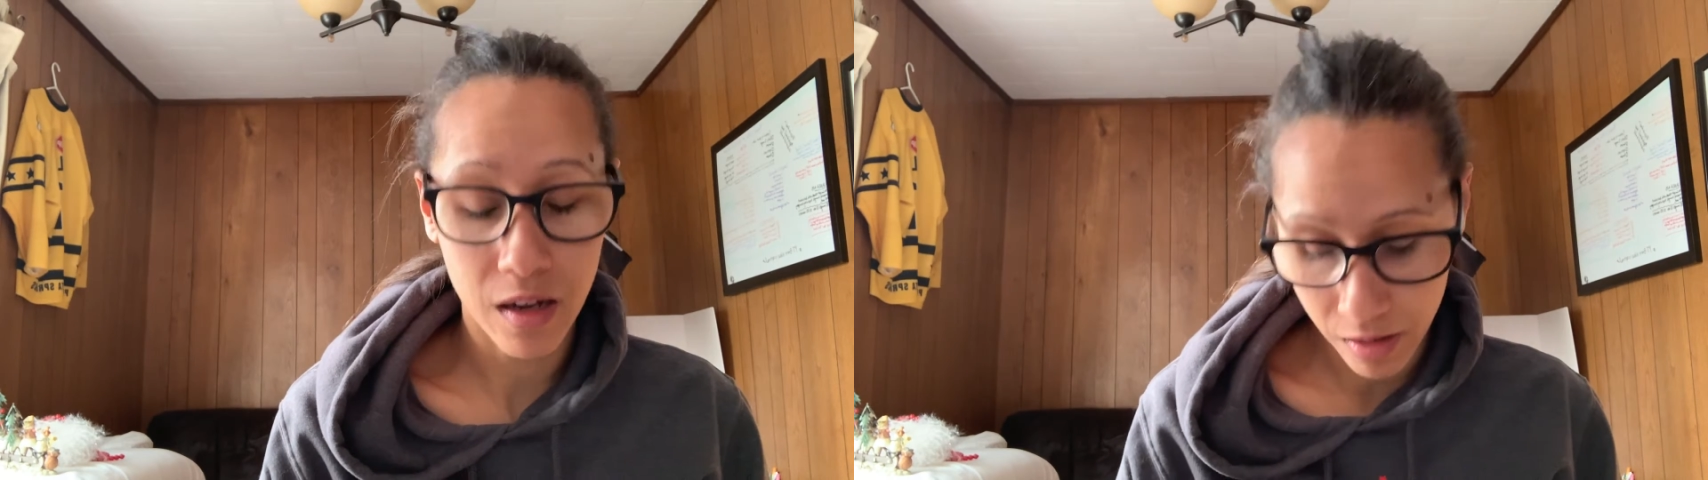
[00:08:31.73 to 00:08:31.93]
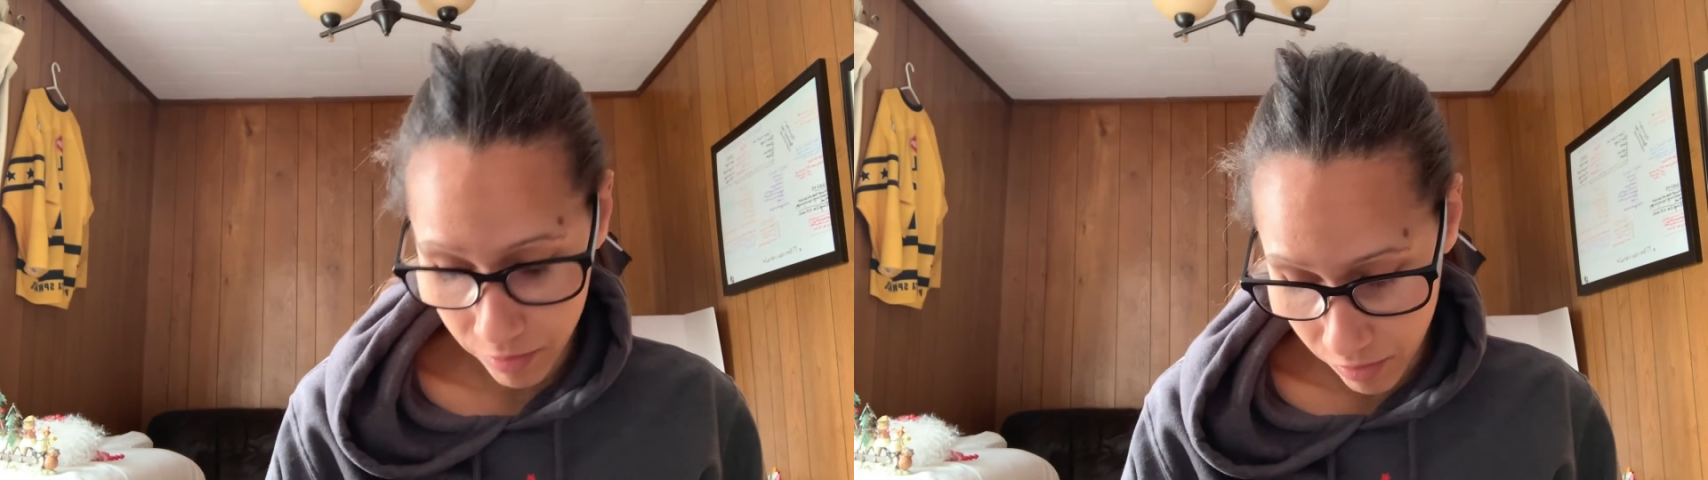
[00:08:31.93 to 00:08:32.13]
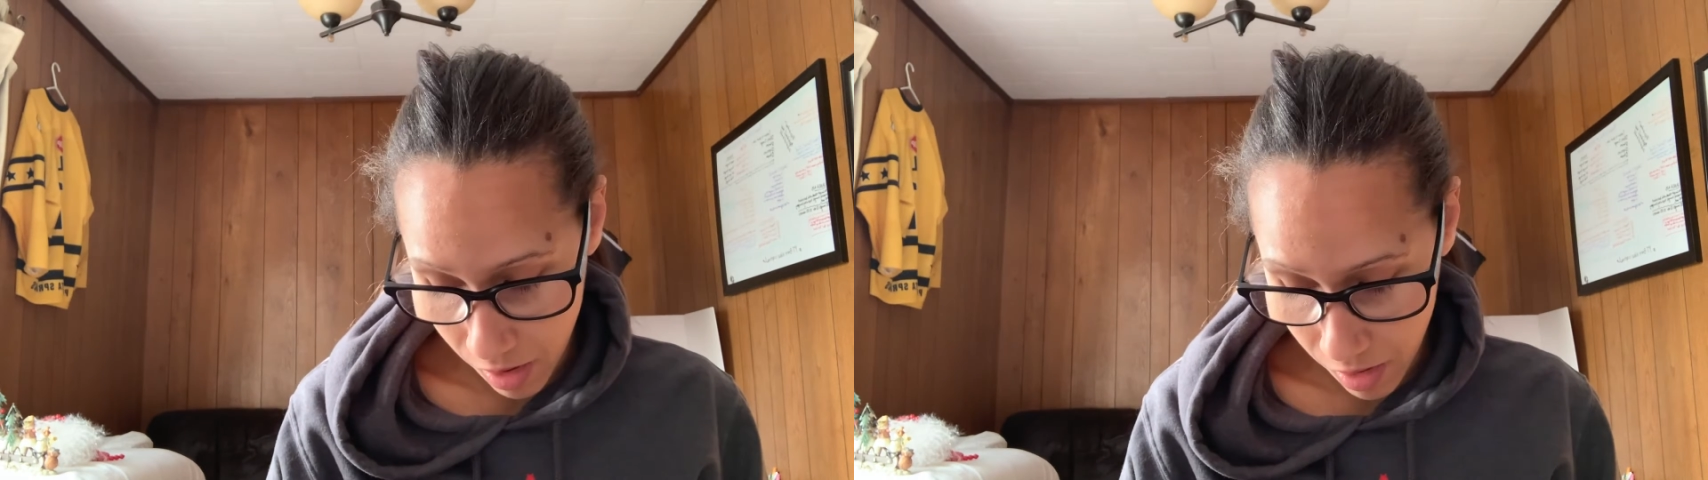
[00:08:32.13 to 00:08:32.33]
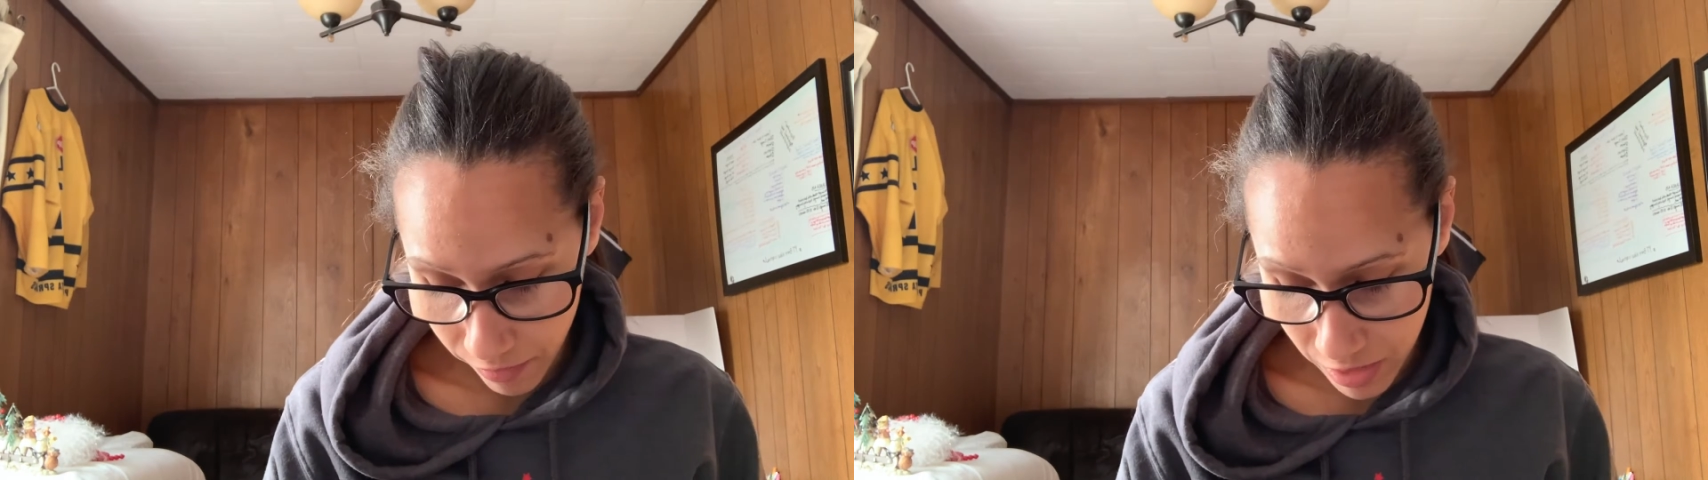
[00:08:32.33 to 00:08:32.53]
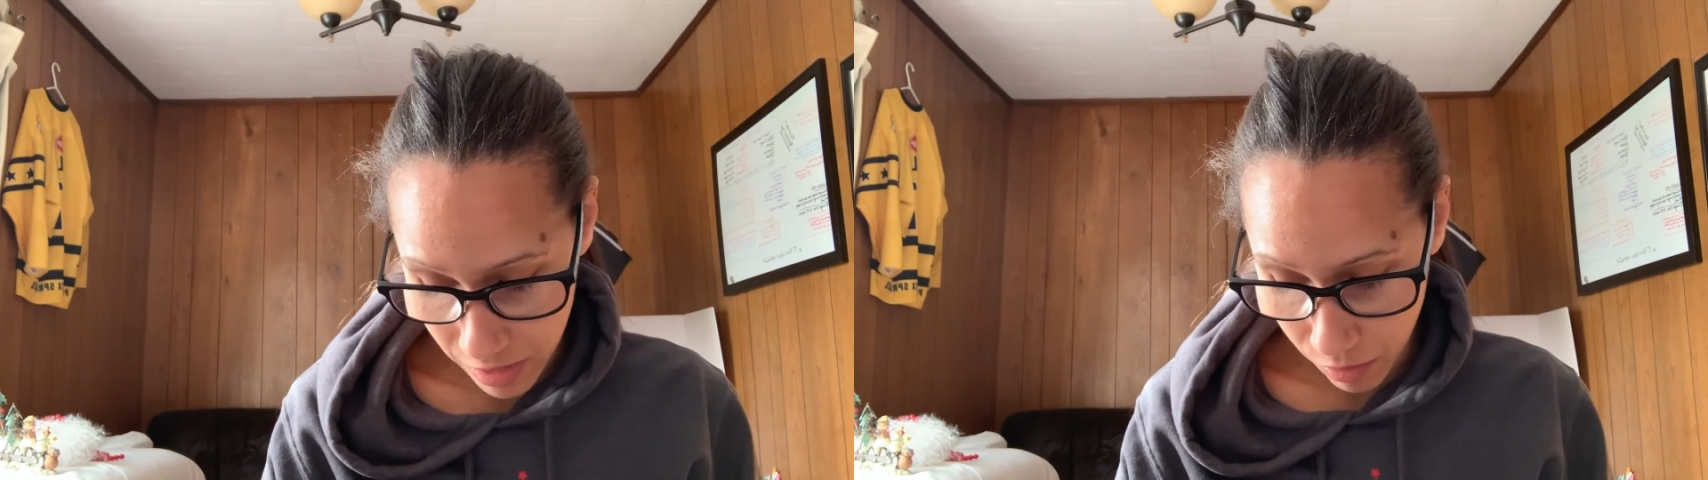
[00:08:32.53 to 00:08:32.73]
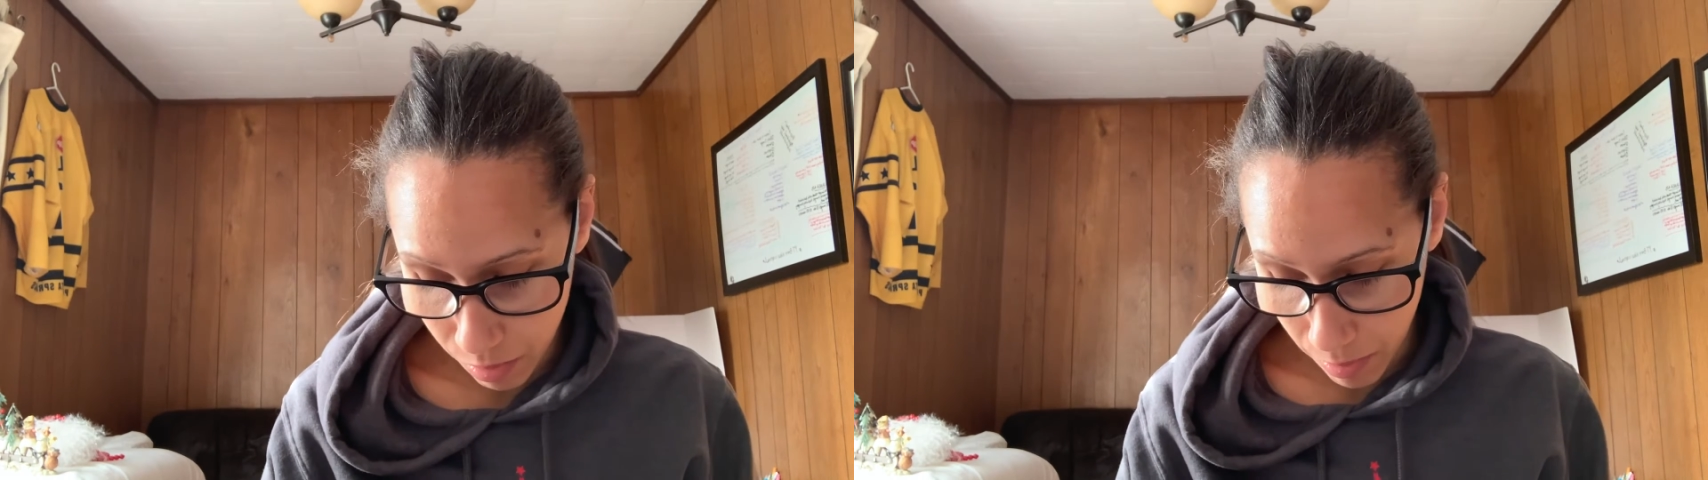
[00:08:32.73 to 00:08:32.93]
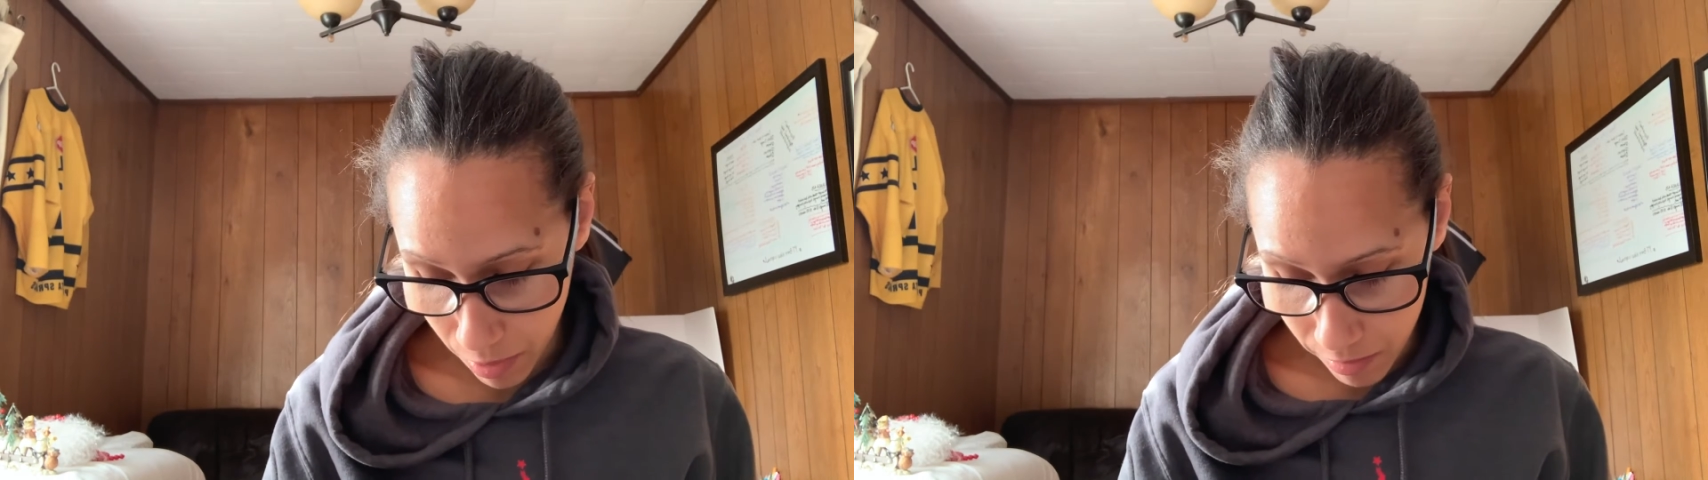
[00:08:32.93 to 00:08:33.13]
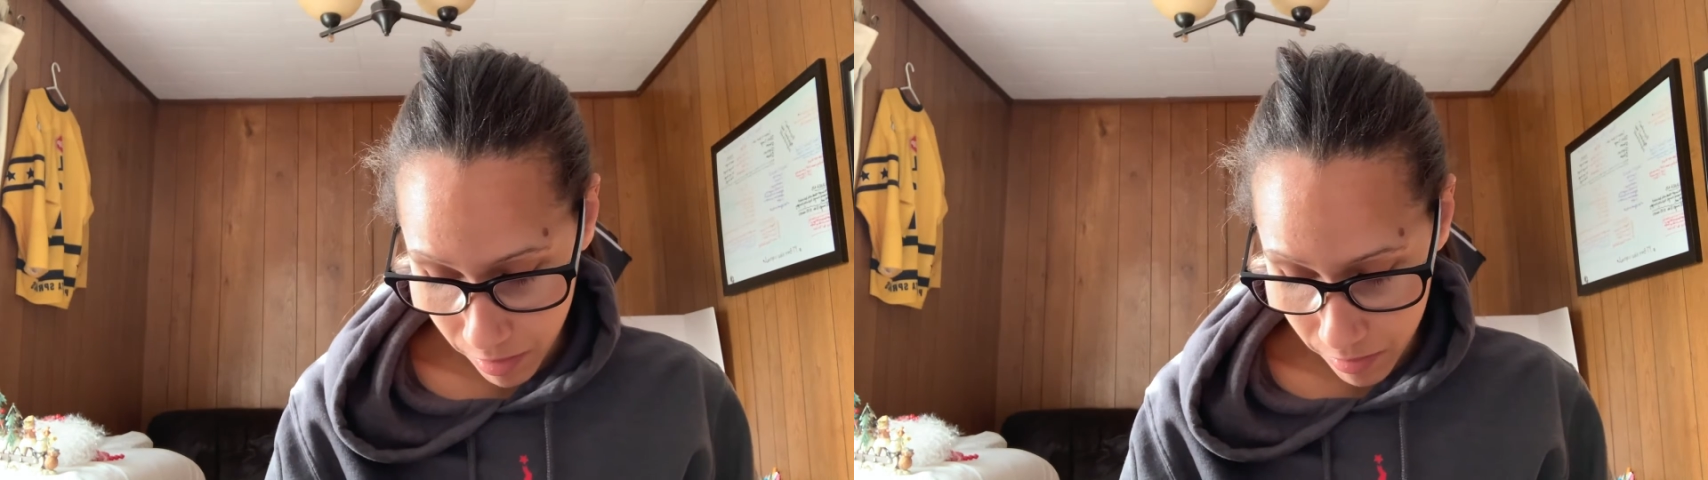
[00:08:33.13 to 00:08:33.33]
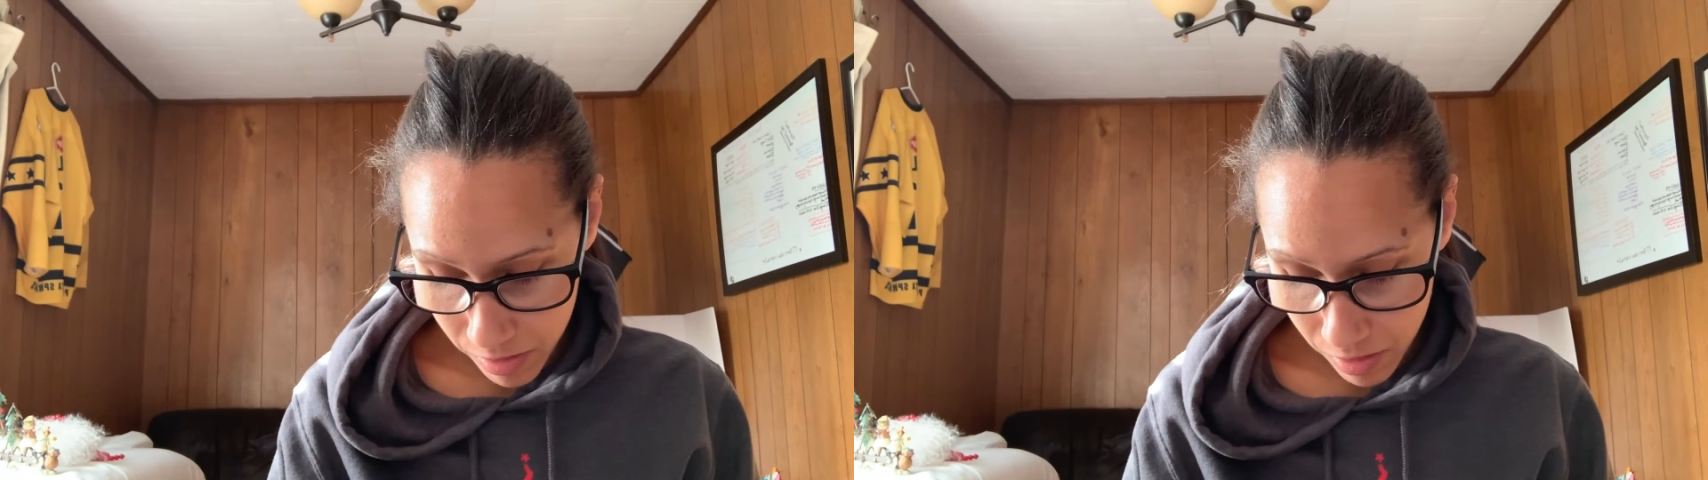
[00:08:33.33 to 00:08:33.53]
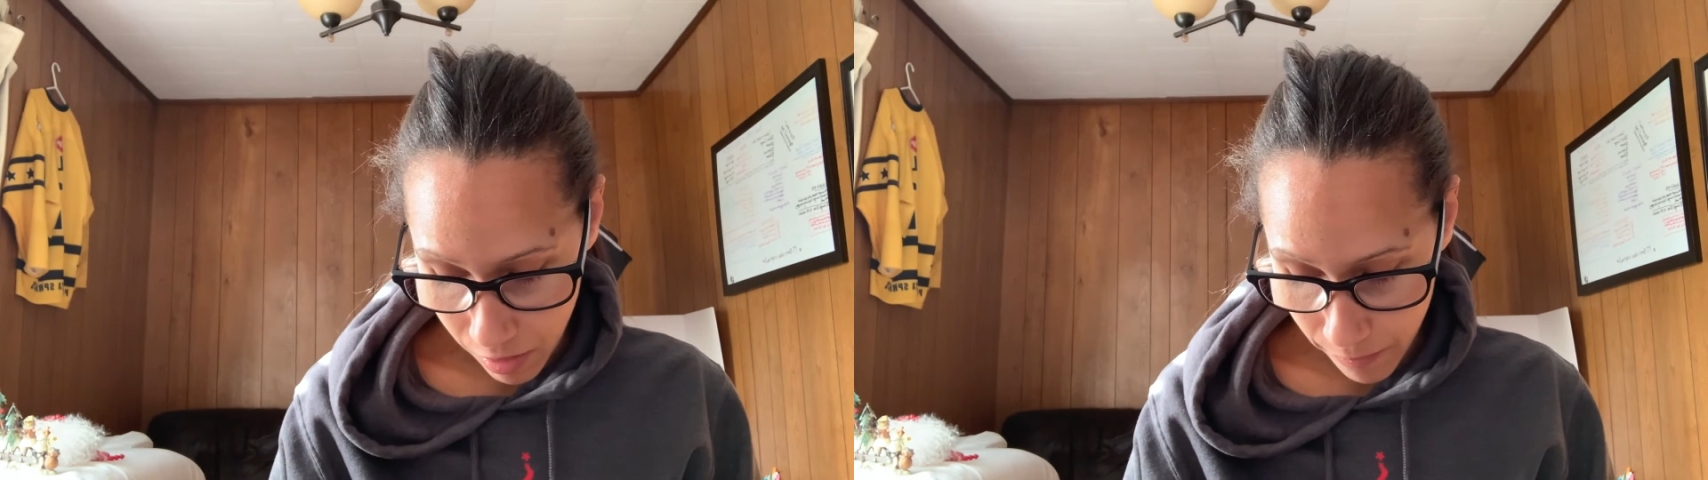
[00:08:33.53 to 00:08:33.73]
of not having to deal with my problems.
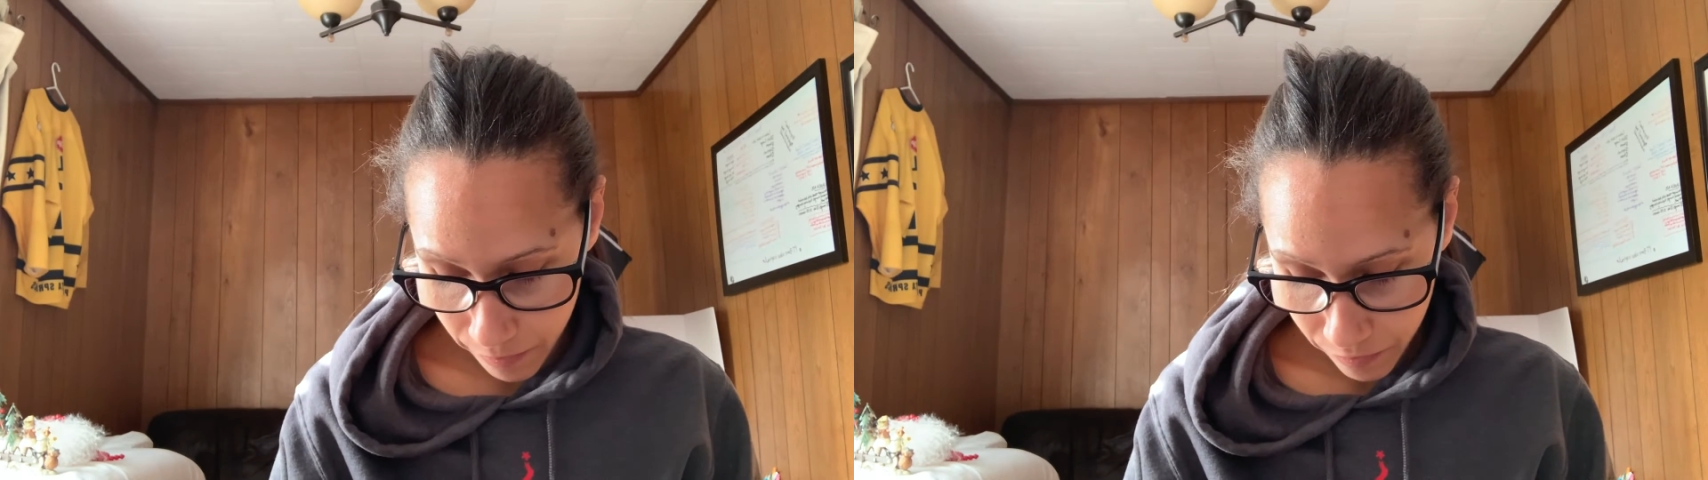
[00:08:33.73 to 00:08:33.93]
So